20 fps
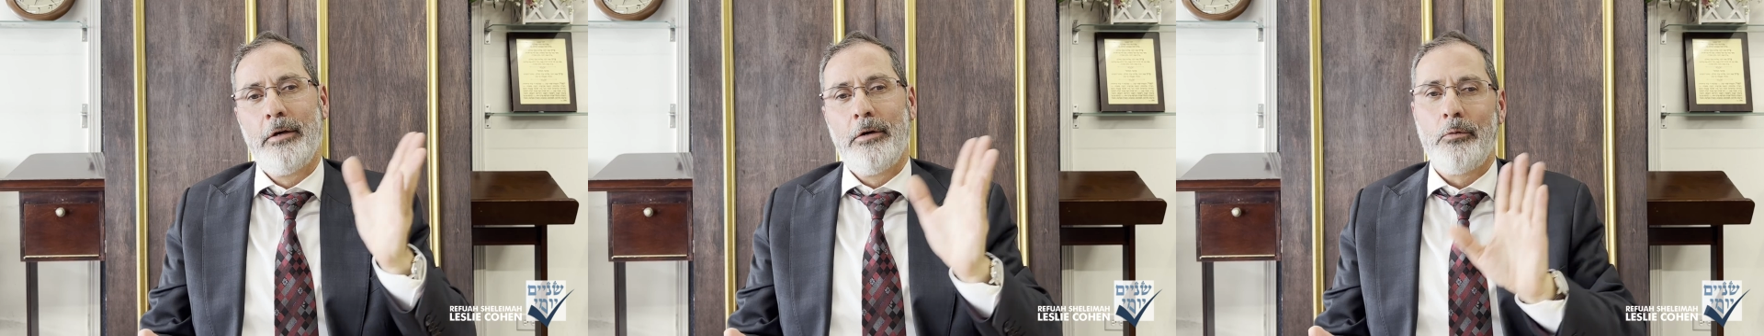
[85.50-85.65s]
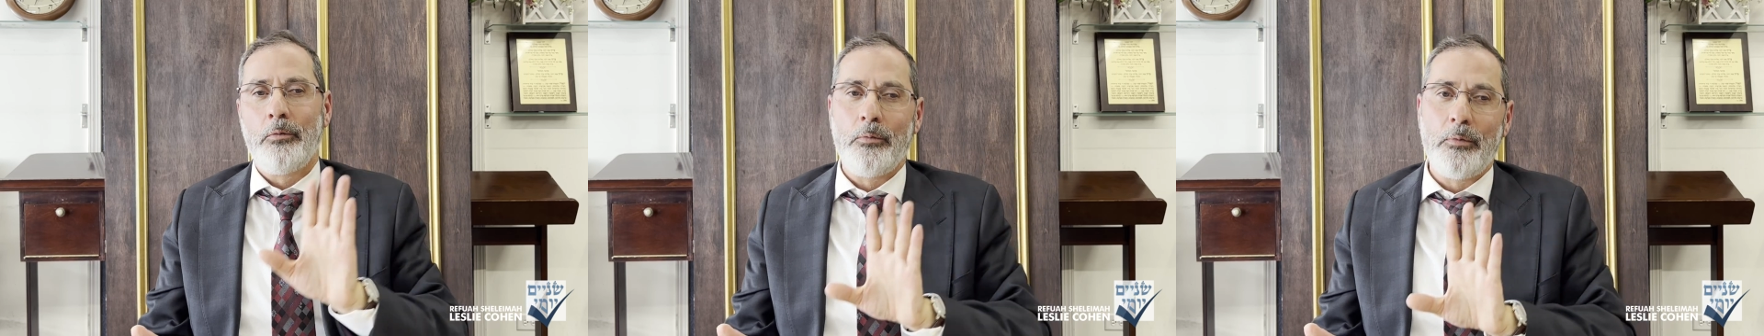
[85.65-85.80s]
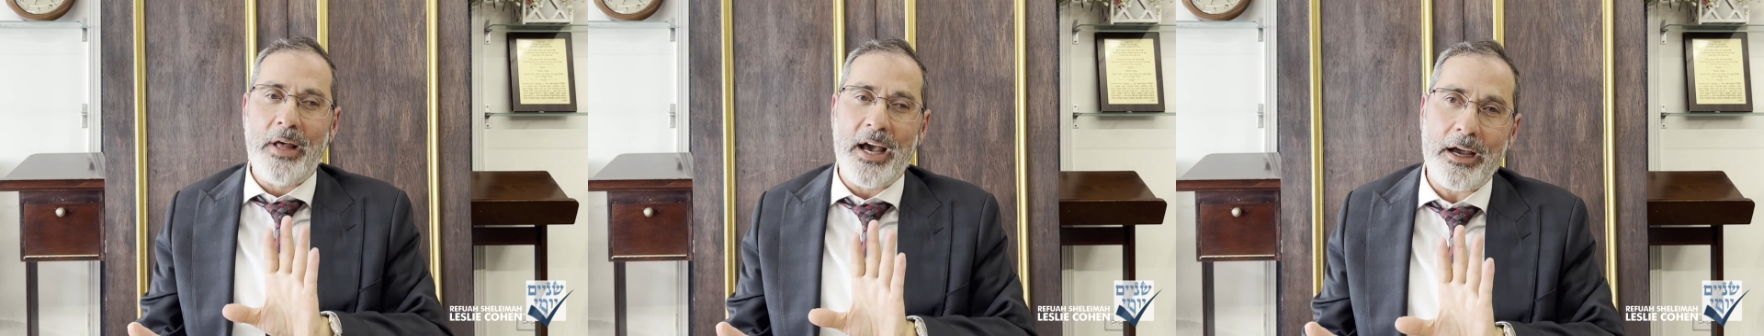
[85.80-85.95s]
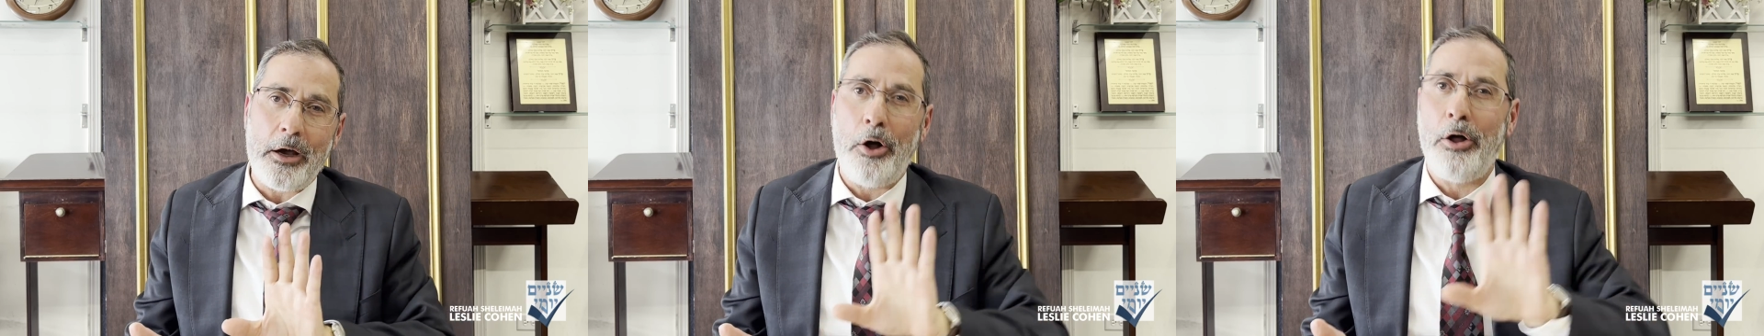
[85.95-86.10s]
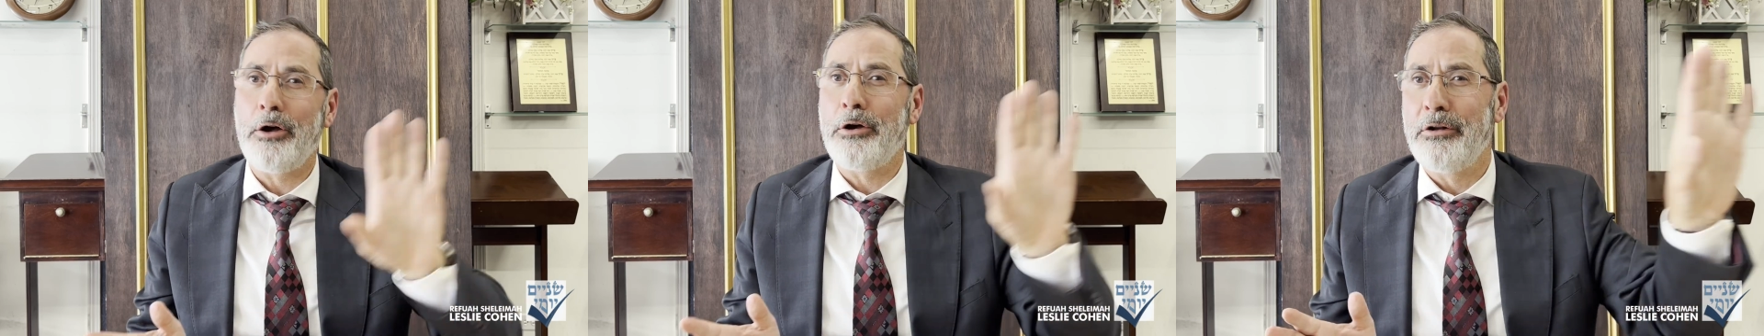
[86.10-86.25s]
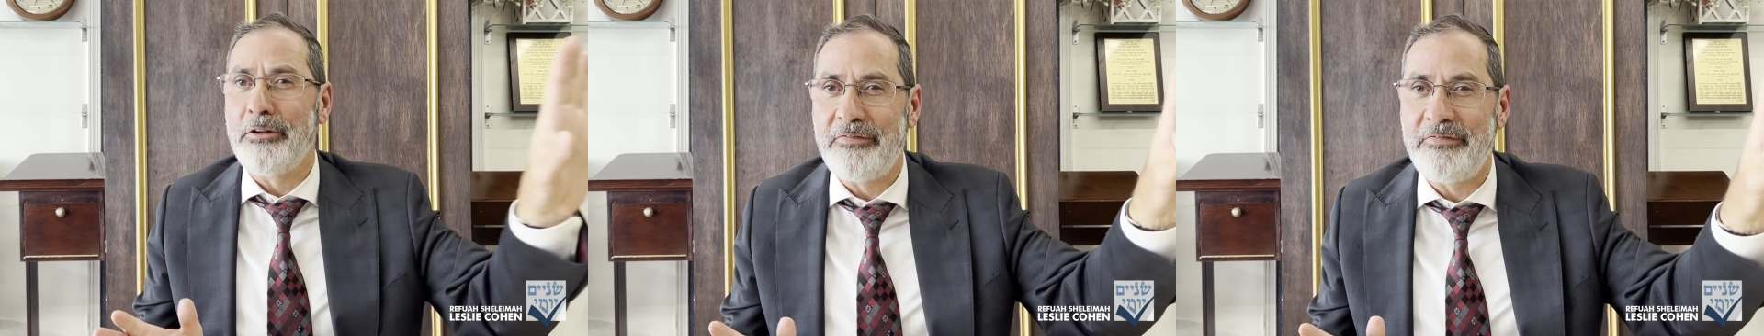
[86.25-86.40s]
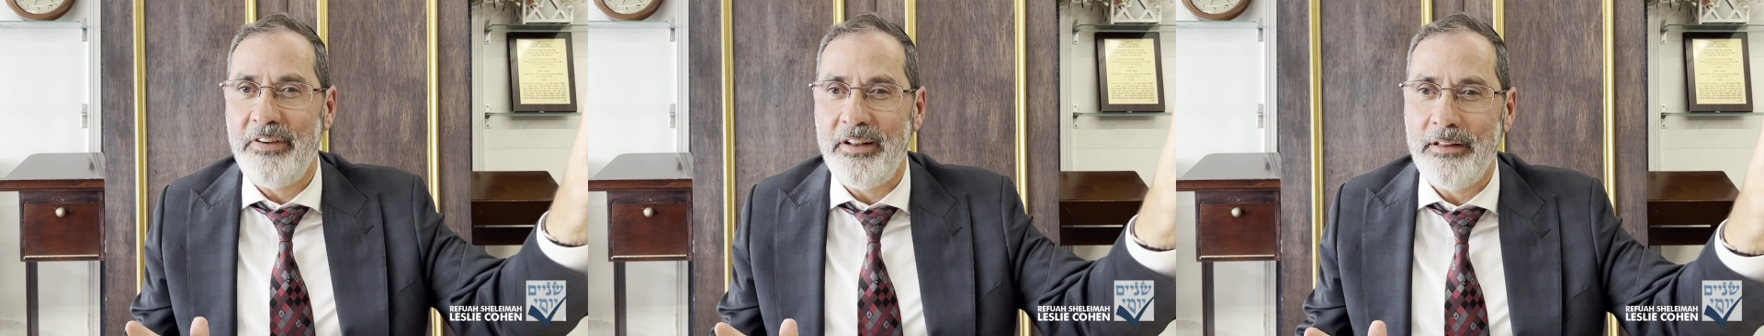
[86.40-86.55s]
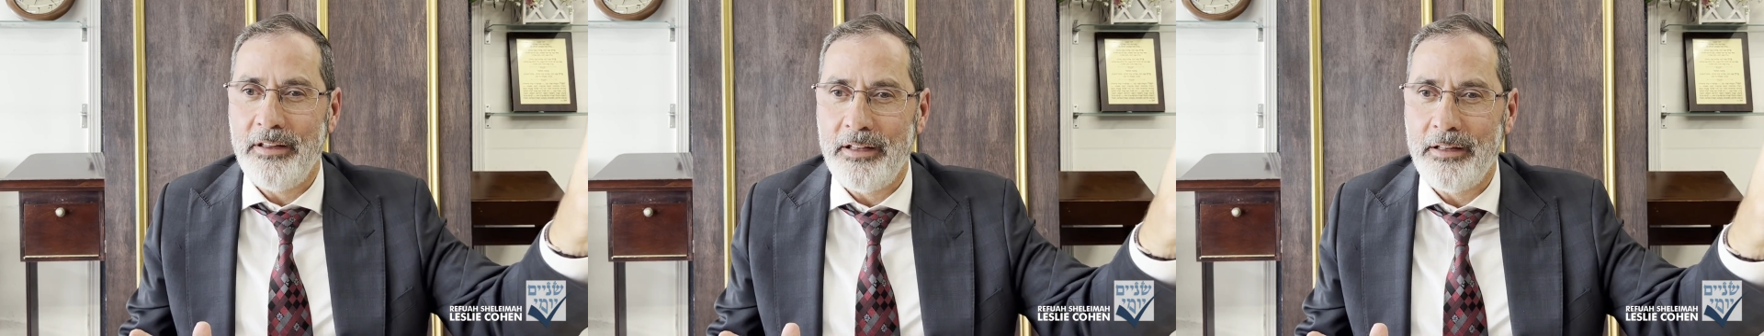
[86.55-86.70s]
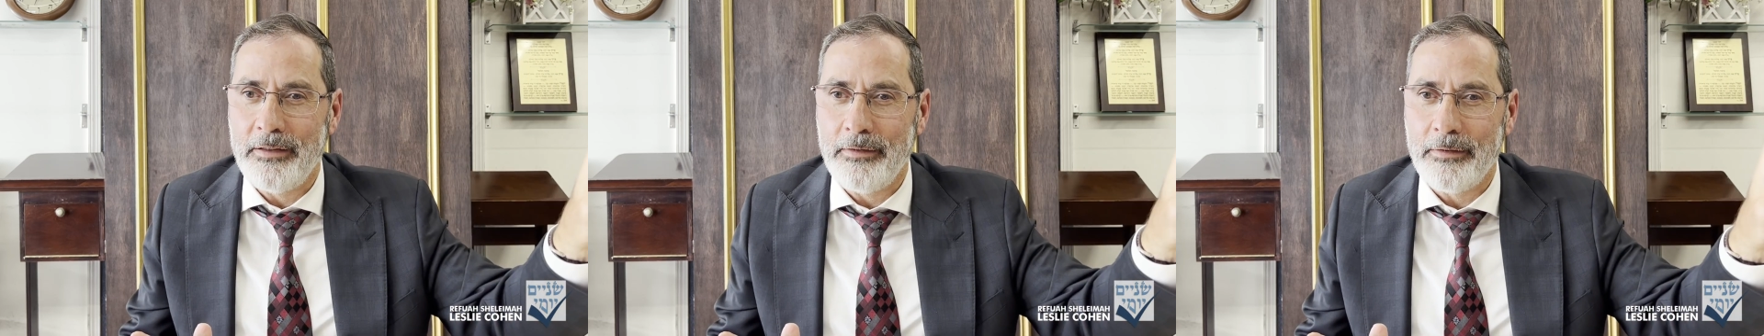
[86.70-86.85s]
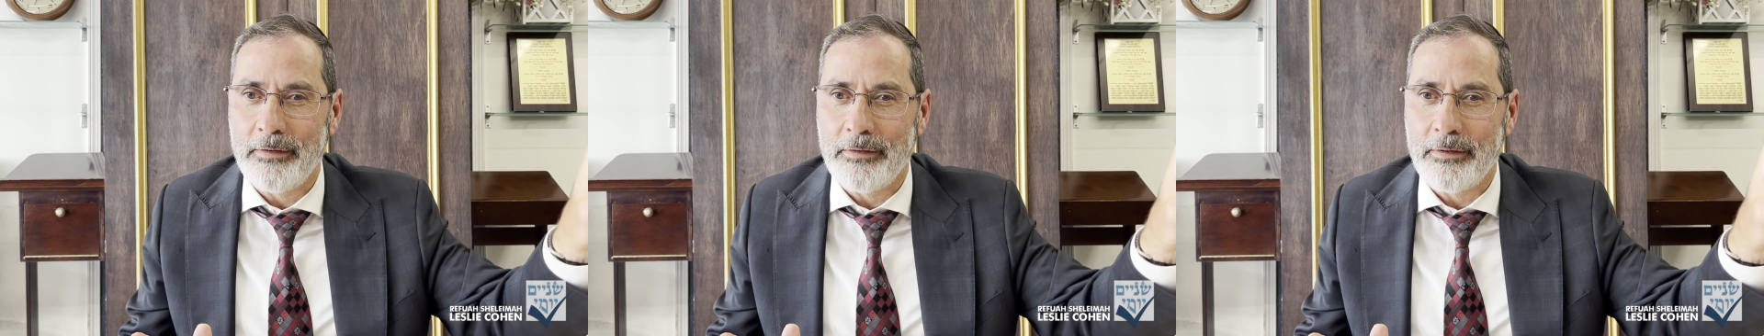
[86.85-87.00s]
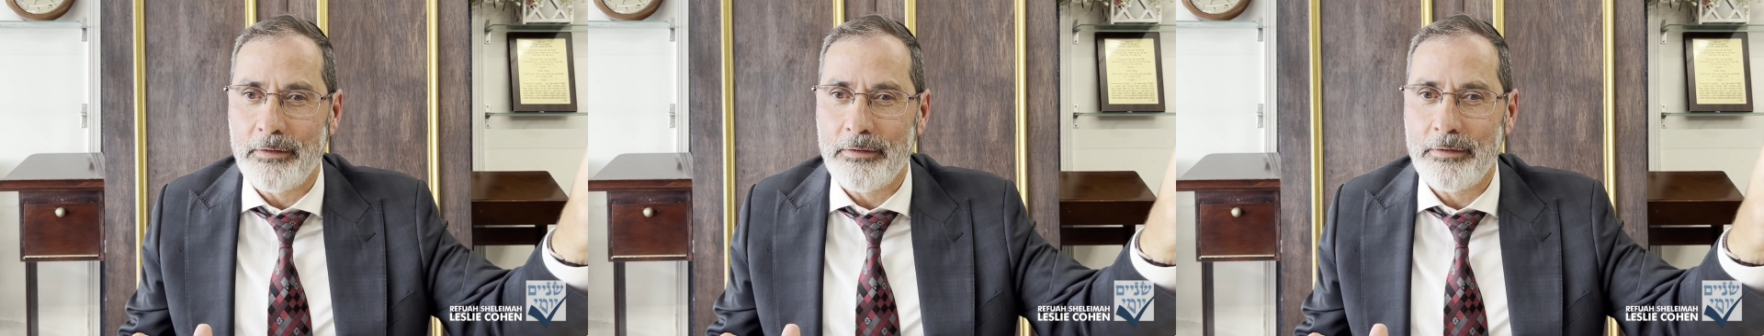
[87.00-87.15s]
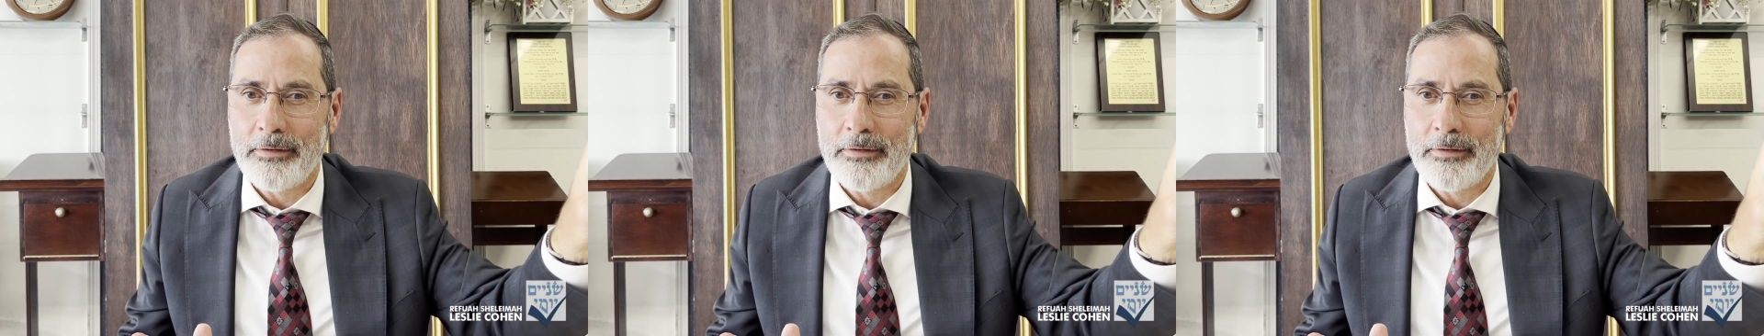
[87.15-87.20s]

we're not all going to fit in